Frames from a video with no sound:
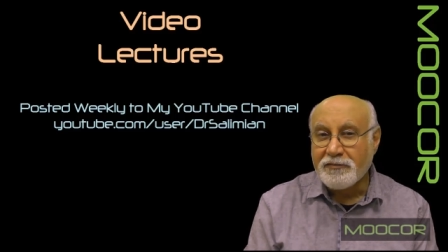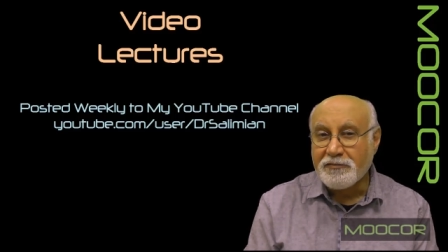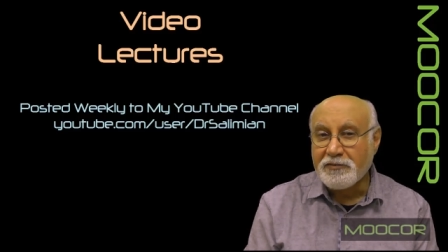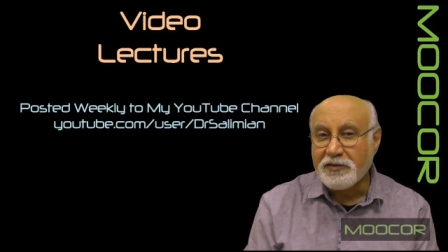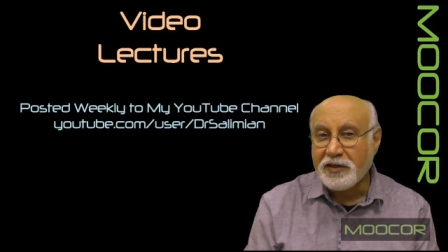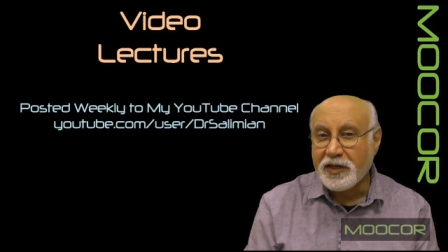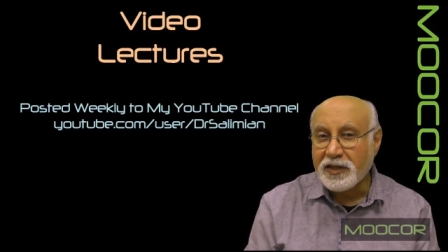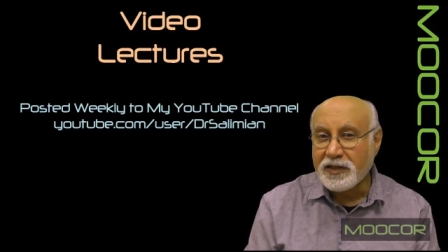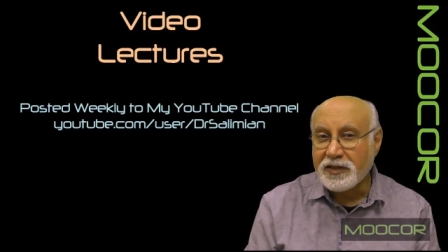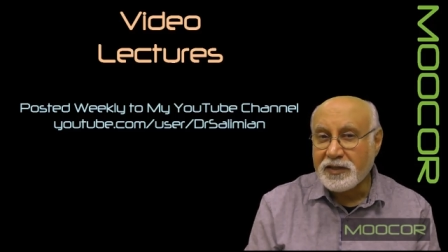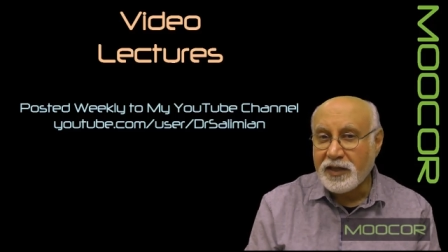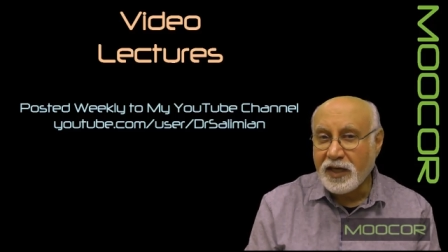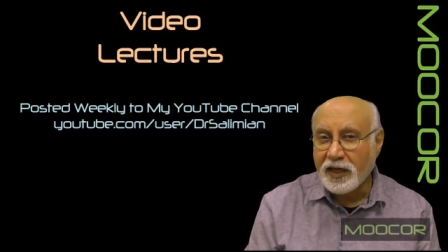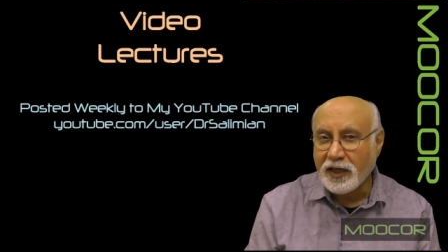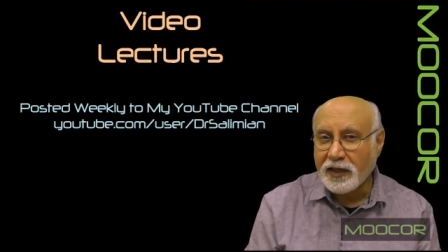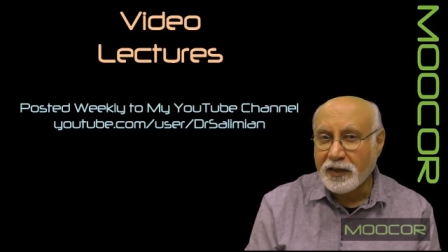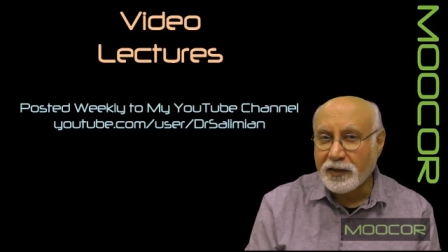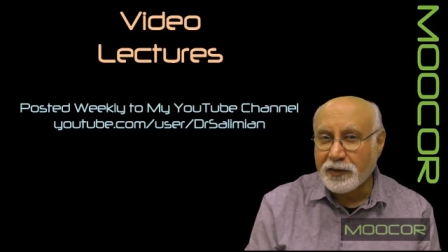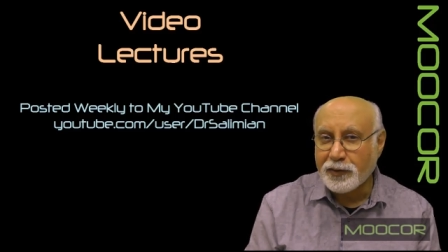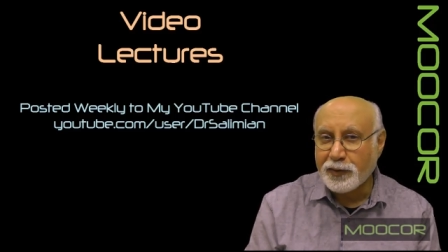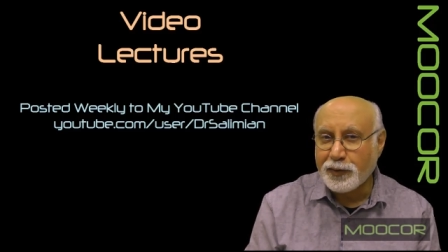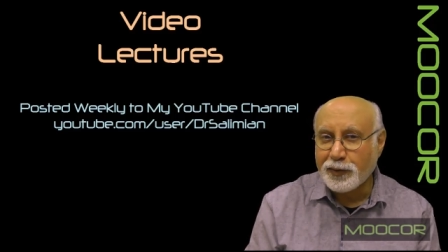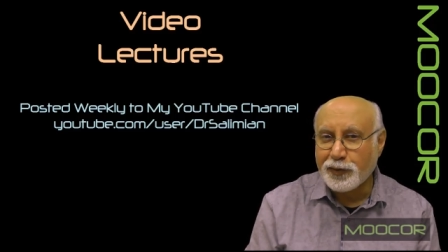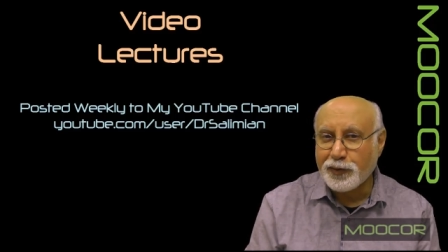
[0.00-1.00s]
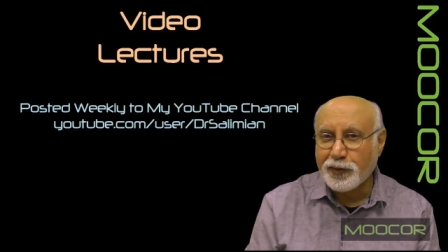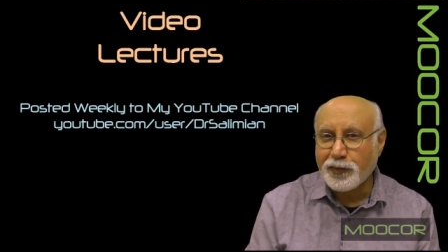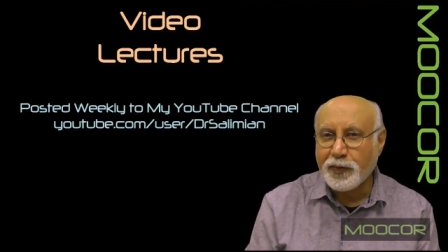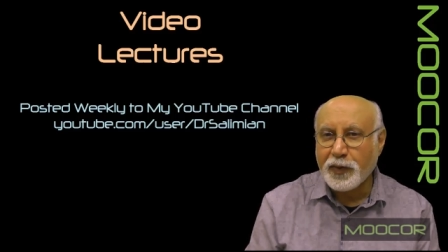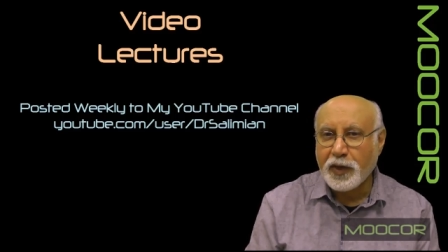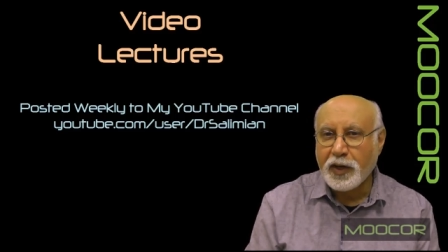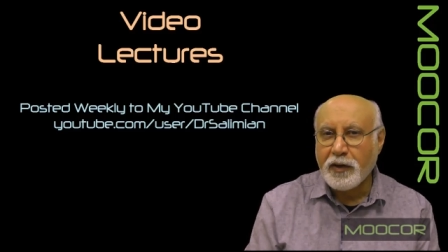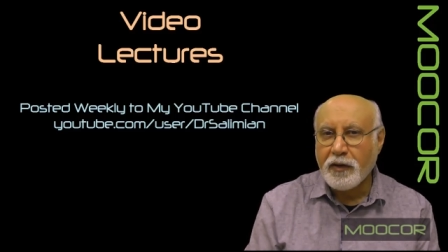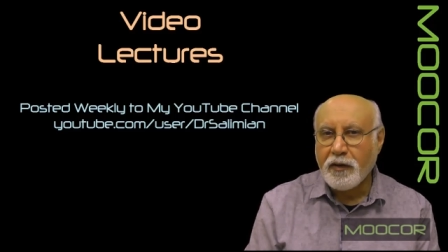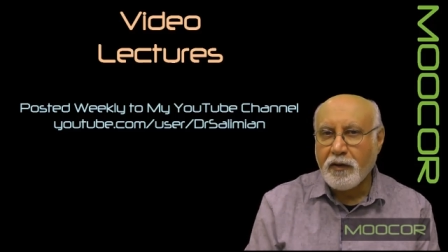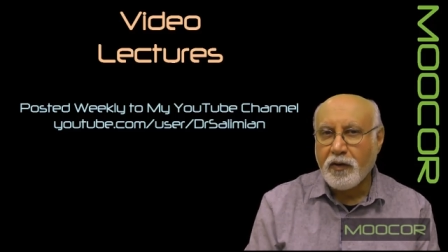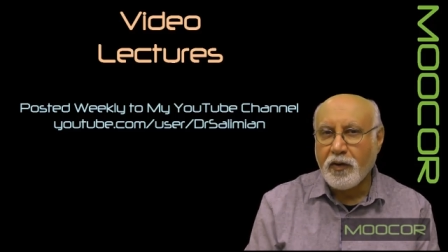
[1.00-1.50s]
The second group
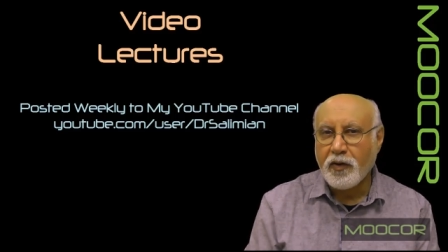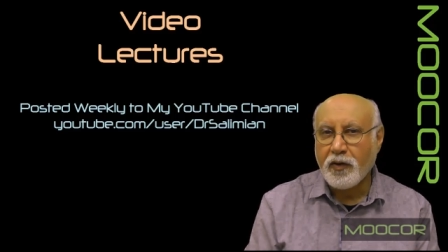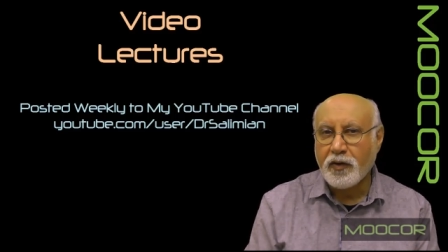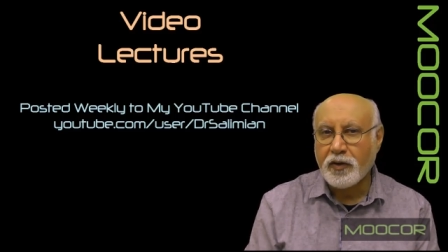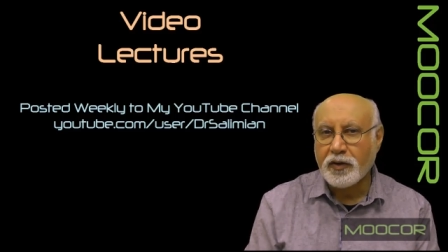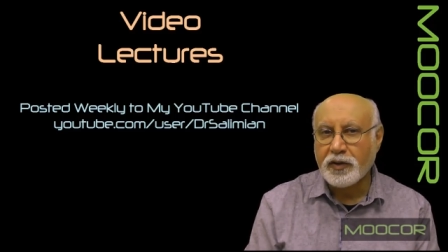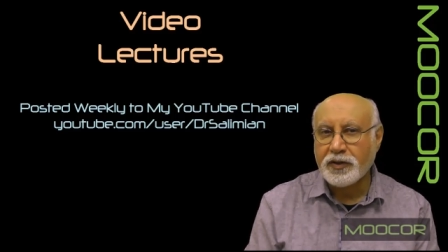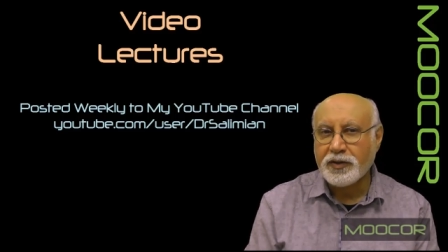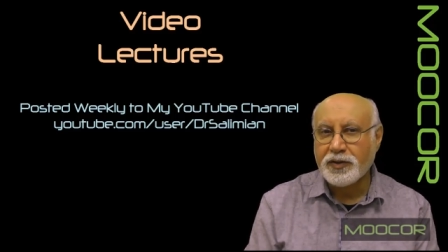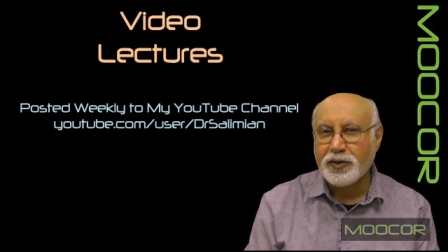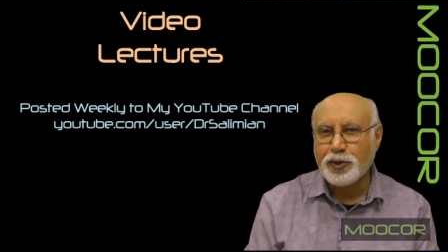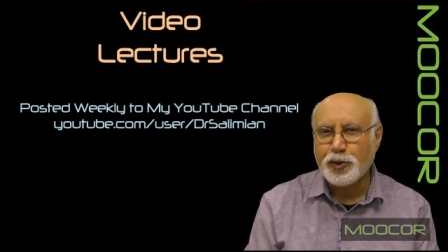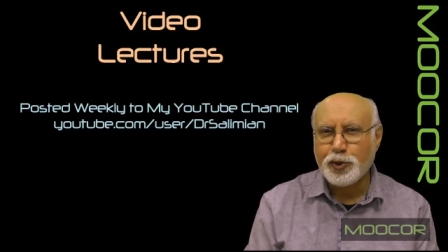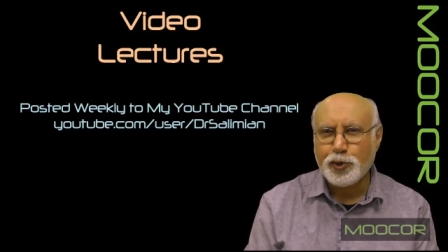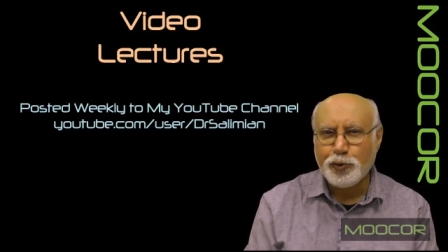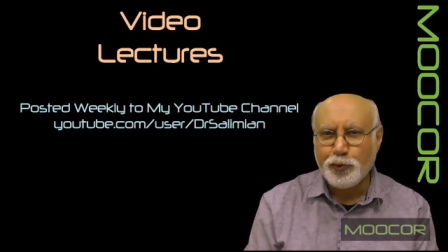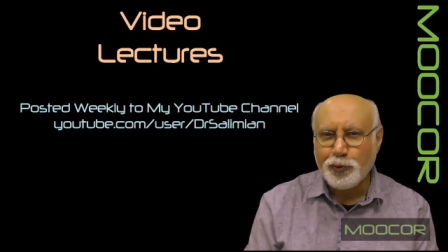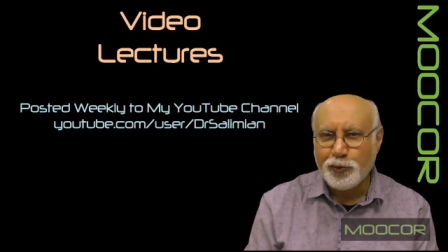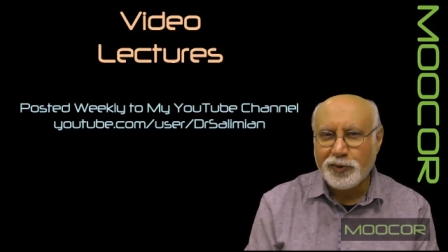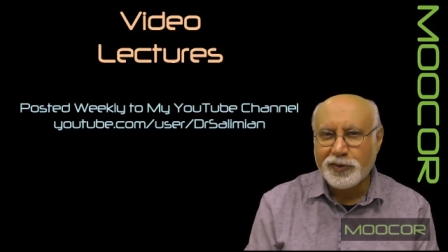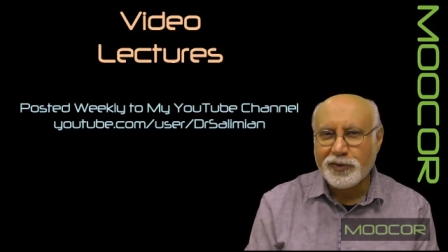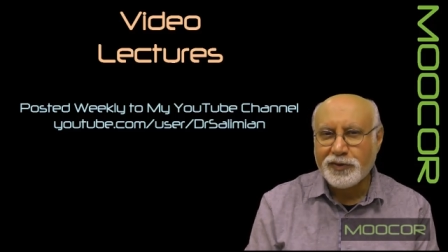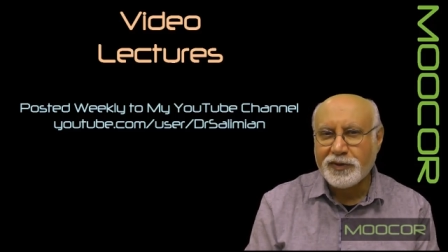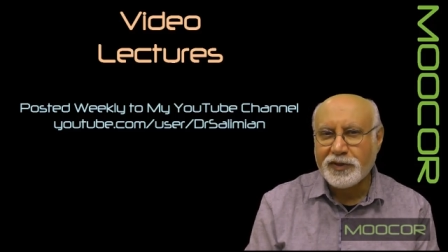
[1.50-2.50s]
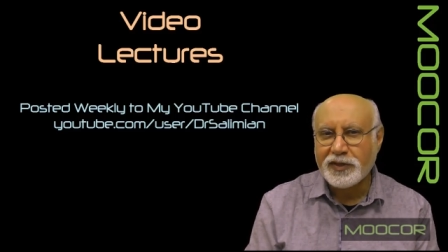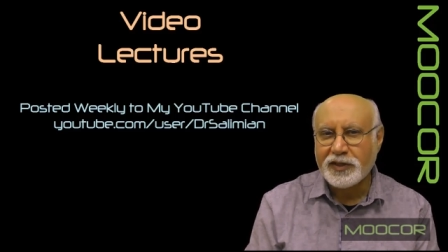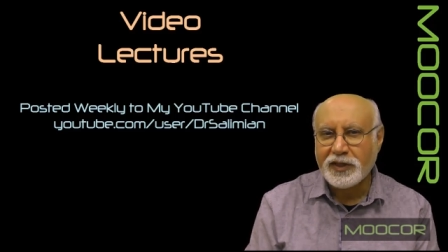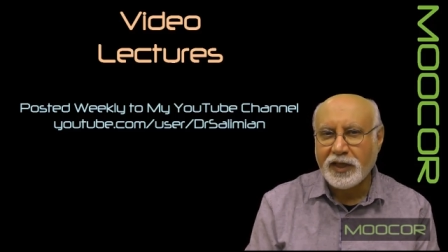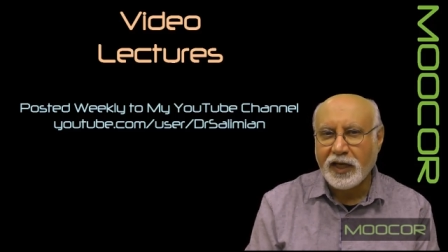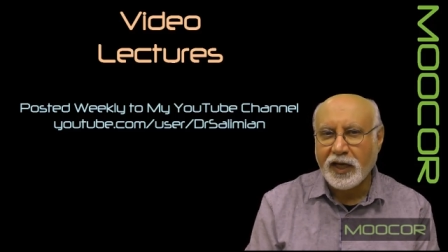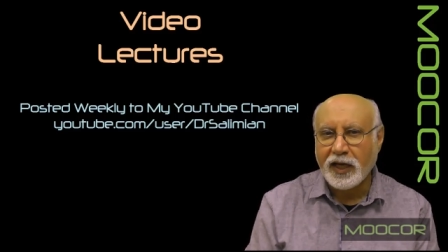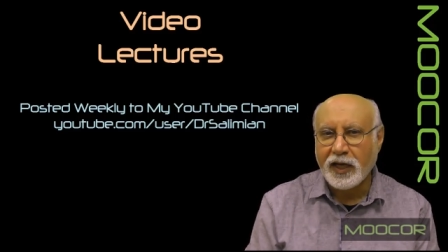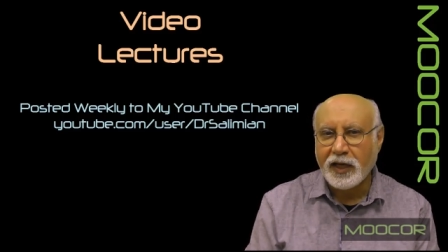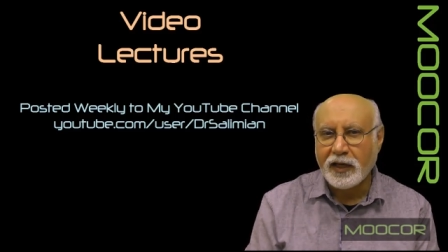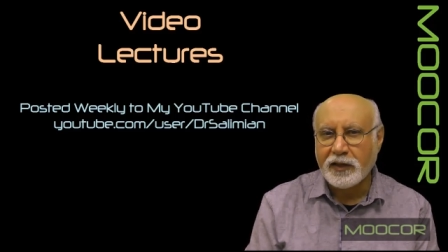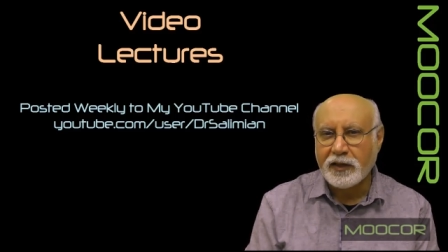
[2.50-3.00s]
are the students
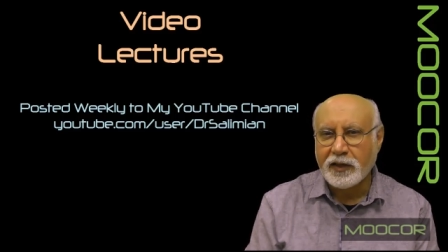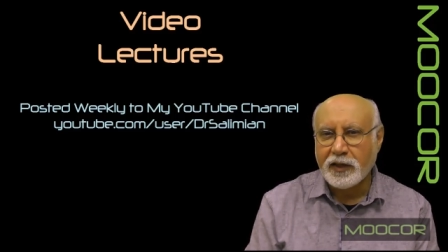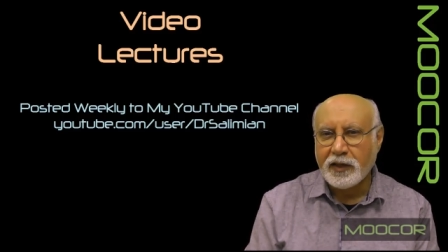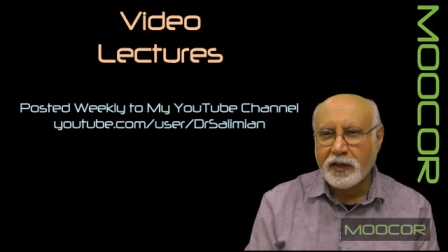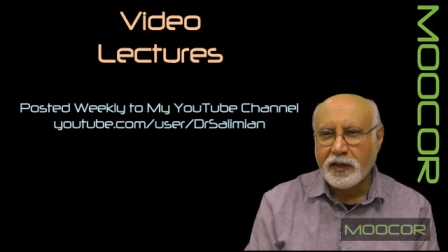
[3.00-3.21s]
that